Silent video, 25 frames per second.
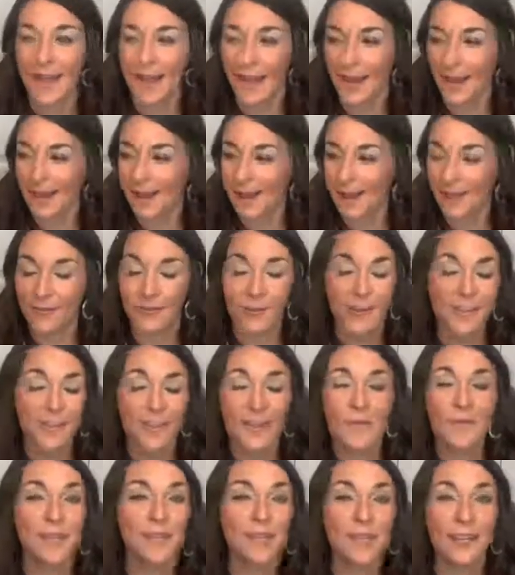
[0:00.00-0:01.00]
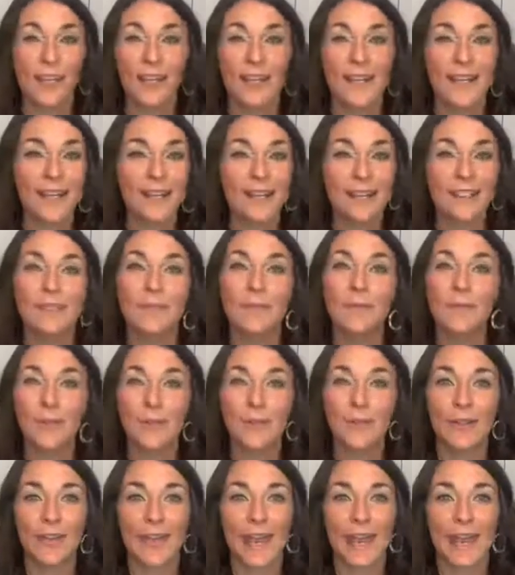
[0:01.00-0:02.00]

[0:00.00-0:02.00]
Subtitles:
Everything was great and smooth.